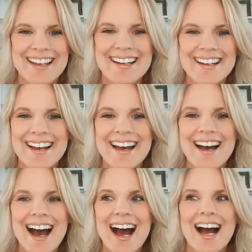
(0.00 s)
and
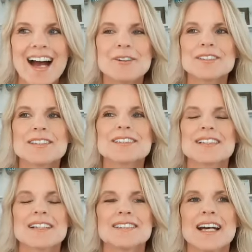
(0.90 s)
I would
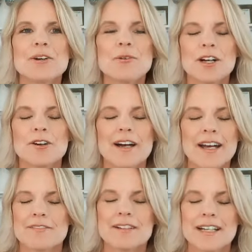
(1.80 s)
just because I didn't want to cry
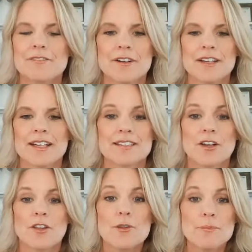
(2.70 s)
every day in front of the kids.
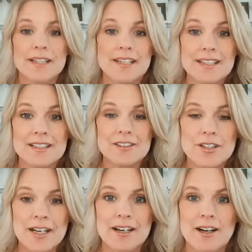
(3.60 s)
Although in the beginning you
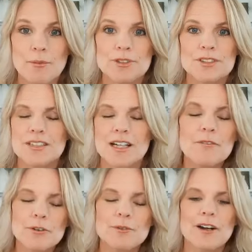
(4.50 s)
can't almost
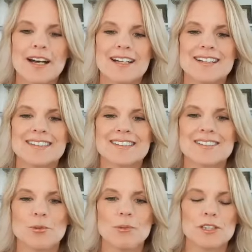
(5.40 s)
stop from crying because
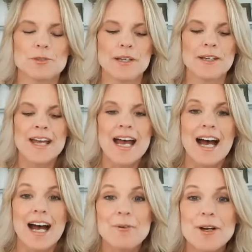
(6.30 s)
it's so much. But
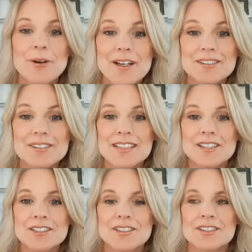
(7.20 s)
I would go
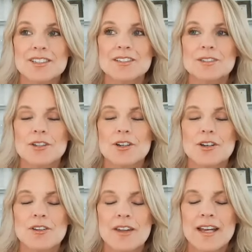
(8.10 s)
downstairs and just
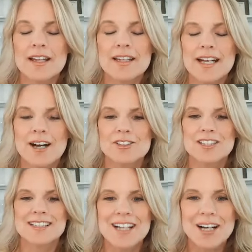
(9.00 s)
lay on the couch,
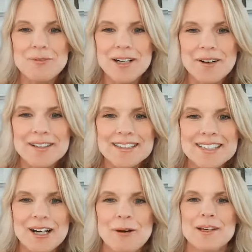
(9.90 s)
and the dog would always
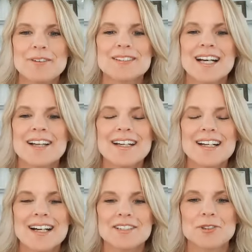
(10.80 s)
come, and it was kind of
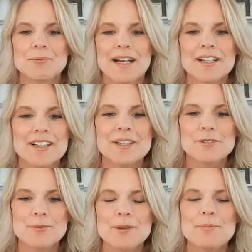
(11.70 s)
like God's reminder He
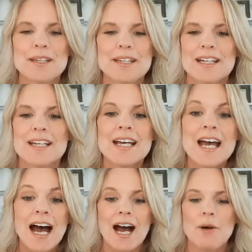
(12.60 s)
was with me. And
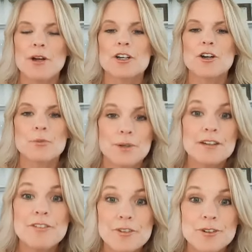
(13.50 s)
I would
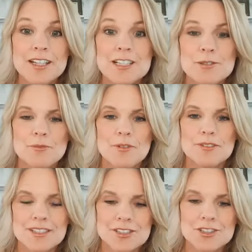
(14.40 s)
grieve through each
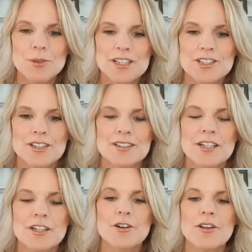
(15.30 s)
situation.
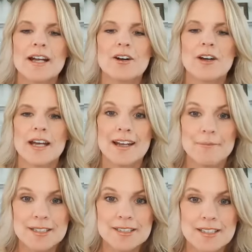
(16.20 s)
You know, like okay,
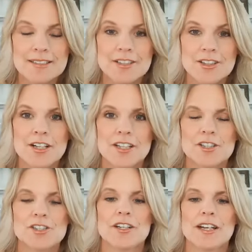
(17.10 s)
my son has a heart
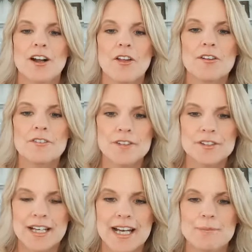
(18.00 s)
condition, and all the
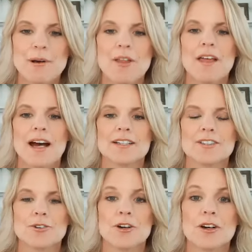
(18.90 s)
fears I had about that,
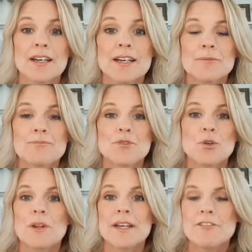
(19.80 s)
or
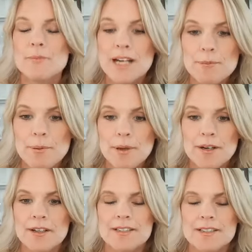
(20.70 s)
will he ever become a
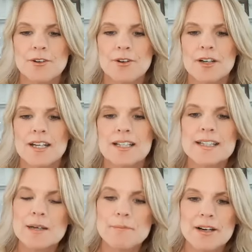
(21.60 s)
parent or can he
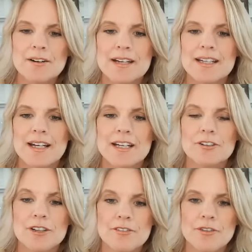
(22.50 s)
get married and i
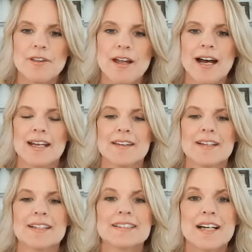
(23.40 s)
grieve through that and
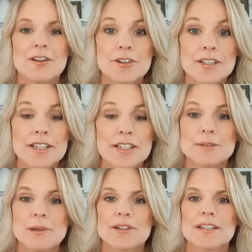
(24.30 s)
then he's got learning
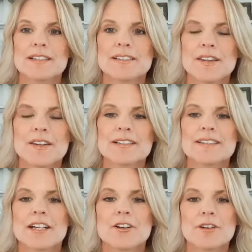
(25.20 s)
disabilities and things
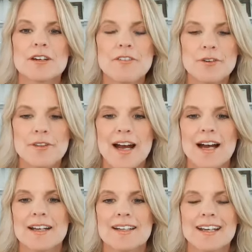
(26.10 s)
and i grieve through
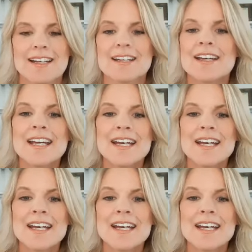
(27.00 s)
that and